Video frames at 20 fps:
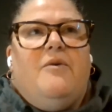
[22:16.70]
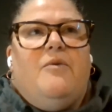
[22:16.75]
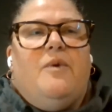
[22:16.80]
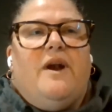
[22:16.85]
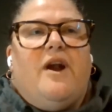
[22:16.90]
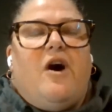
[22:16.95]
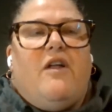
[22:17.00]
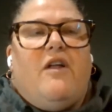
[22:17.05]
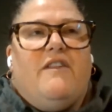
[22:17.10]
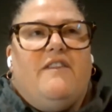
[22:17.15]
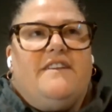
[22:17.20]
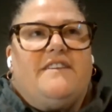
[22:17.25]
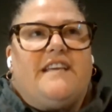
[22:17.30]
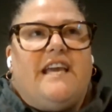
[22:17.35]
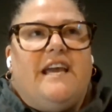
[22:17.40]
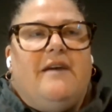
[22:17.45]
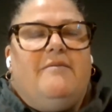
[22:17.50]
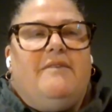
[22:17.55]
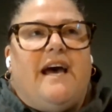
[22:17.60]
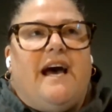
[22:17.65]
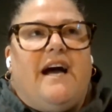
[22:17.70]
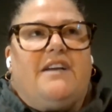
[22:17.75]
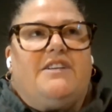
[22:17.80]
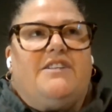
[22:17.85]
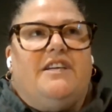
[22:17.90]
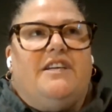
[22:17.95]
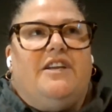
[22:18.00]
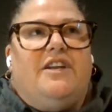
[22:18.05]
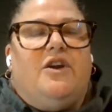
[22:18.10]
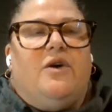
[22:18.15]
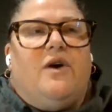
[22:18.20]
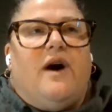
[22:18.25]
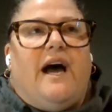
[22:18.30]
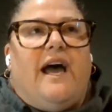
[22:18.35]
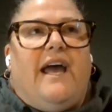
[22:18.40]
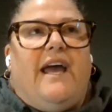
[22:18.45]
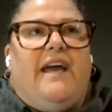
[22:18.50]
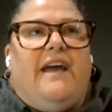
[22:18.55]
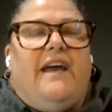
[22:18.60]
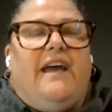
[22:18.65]
When all of this came to action,
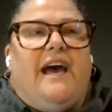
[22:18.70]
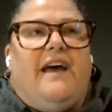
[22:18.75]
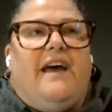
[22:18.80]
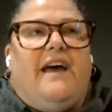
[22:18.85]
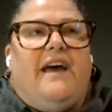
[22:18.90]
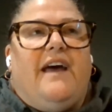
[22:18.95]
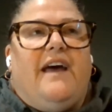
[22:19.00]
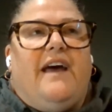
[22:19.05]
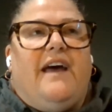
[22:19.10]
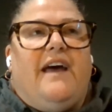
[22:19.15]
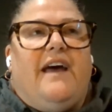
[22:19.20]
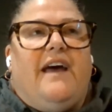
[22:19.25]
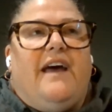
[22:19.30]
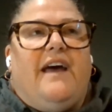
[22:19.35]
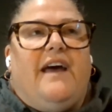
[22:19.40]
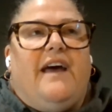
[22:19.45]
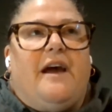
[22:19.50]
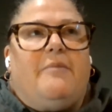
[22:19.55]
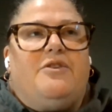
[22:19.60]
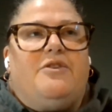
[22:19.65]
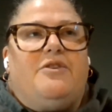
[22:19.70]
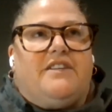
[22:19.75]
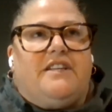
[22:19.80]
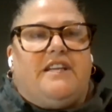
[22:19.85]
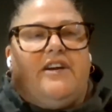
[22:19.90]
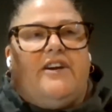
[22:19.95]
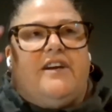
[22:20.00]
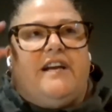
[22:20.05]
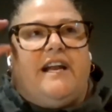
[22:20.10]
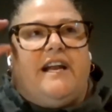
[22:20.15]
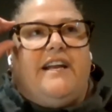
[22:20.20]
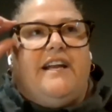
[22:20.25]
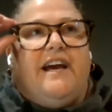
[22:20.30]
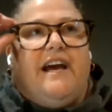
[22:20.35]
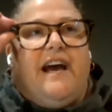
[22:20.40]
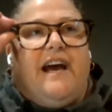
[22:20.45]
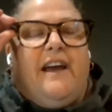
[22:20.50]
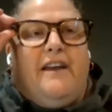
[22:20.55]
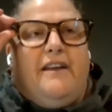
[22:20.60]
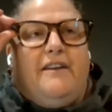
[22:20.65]
I had the opportunity to be Teacher of the Year,
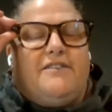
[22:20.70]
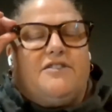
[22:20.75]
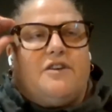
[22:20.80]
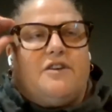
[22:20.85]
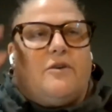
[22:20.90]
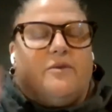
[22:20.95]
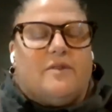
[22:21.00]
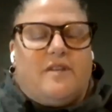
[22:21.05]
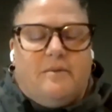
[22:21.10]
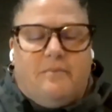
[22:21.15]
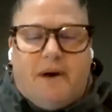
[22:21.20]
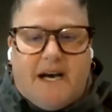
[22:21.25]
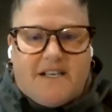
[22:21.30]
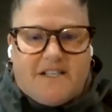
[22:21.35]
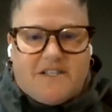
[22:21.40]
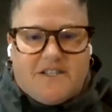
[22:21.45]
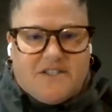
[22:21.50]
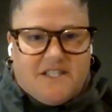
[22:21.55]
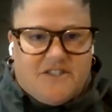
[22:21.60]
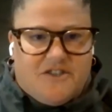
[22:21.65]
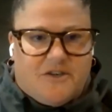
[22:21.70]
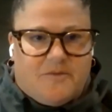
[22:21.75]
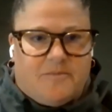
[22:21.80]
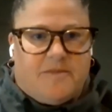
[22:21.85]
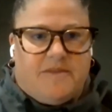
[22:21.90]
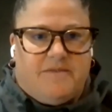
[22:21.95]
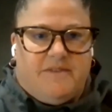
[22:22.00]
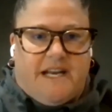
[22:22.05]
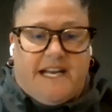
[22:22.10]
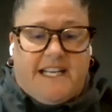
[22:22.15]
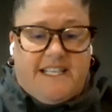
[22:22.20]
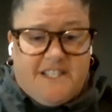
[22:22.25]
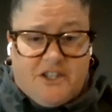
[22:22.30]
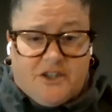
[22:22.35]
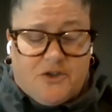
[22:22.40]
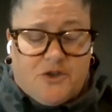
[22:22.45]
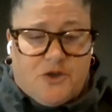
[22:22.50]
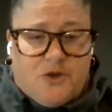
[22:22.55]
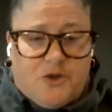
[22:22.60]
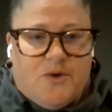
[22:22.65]
and I struggle with imposter syndrome, and I
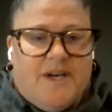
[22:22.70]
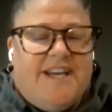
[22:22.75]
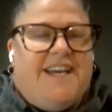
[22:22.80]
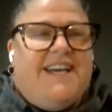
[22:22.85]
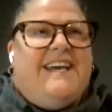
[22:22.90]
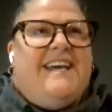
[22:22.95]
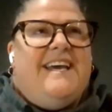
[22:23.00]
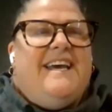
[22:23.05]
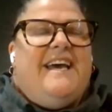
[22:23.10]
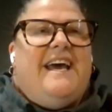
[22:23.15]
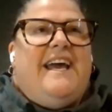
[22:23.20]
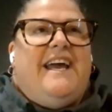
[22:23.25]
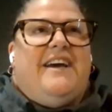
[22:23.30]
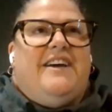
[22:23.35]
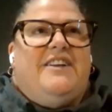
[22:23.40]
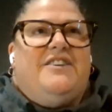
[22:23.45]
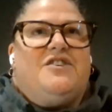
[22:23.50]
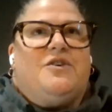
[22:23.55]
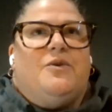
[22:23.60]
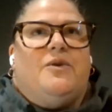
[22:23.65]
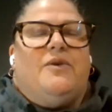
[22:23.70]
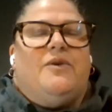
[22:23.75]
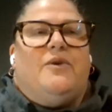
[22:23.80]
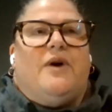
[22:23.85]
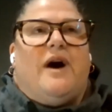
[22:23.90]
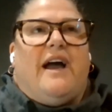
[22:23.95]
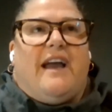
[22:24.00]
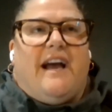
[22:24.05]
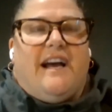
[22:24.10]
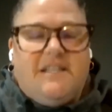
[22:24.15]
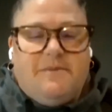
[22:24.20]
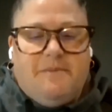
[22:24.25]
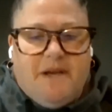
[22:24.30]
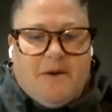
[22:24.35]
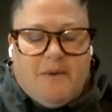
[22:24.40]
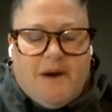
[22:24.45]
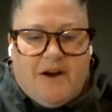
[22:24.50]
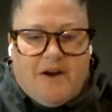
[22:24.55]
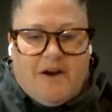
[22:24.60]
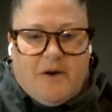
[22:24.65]
still do. And so I got to be
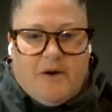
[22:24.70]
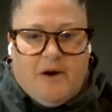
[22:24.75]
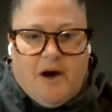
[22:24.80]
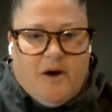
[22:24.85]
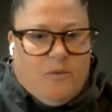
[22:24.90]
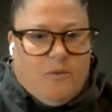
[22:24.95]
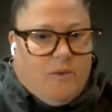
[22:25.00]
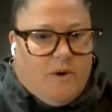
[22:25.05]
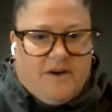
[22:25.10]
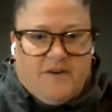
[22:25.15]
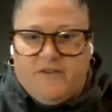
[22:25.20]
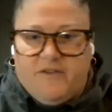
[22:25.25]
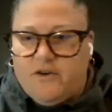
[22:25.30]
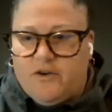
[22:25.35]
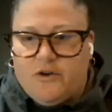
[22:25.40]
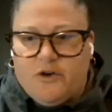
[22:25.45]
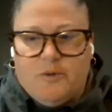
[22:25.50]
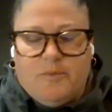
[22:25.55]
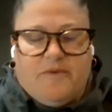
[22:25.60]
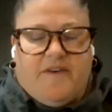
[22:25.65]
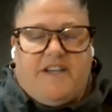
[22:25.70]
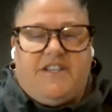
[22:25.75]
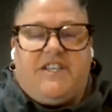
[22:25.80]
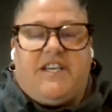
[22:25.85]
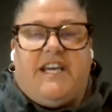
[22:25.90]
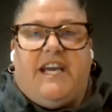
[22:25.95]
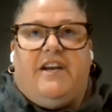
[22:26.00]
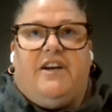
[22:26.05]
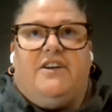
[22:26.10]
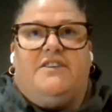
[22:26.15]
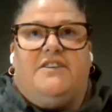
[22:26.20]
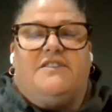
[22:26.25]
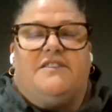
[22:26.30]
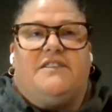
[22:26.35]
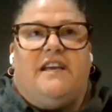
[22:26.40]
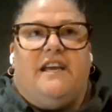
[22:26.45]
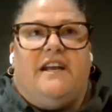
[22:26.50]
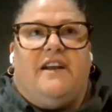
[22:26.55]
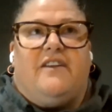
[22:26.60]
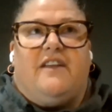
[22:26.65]
around a wonderful group of
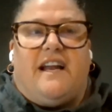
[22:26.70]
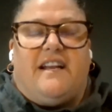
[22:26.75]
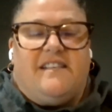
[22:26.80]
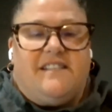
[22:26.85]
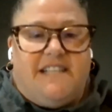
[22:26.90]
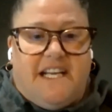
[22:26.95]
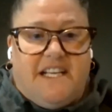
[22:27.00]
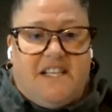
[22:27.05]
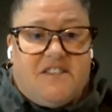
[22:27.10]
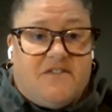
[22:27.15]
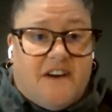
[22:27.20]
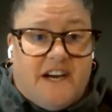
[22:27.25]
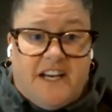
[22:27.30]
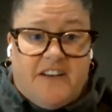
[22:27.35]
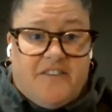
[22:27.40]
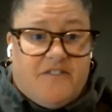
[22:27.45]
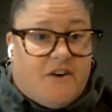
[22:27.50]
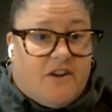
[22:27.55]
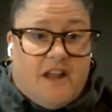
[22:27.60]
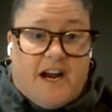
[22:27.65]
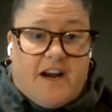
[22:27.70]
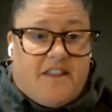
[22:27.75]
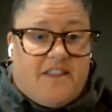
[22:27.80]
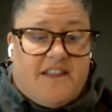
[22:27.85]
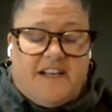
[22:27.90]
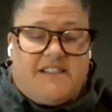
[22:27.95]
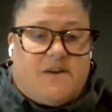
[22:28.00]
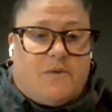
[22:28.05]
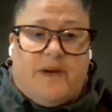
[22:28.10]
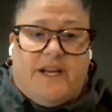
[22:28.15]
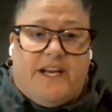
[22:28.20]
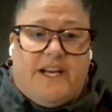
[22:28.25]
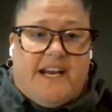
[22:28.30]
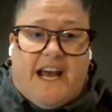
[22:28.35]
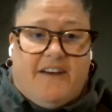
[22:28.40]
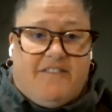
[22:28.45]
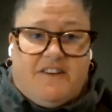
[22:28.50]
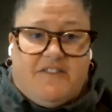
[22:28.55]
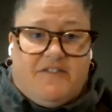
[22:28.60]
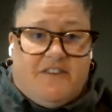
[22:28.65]
educators in a lot of states fighting for a lot of things that we
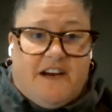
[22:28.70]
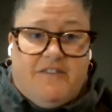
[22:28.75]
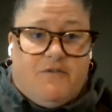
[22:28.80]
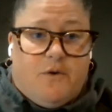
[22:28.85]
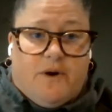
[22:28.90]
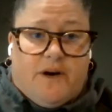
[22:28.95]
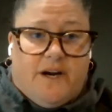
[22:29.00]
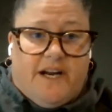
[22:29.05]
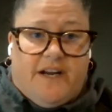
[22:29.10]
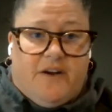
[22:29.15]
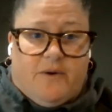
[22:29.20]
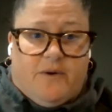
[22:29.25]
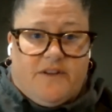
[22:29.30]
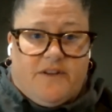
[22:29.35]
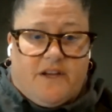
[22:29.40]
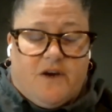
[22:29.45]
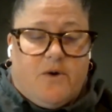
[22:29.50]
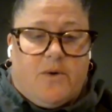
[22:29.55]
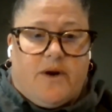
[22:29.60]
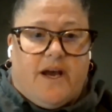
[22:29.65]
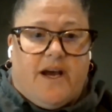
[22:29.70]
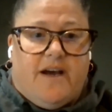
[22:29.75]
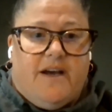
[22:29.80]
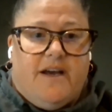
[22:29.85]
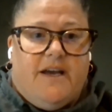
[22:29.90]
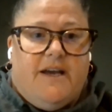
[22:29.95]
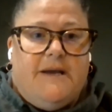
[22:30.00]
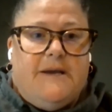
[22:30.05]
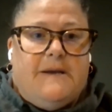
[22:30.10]
didn't have to fight for in North Dakota.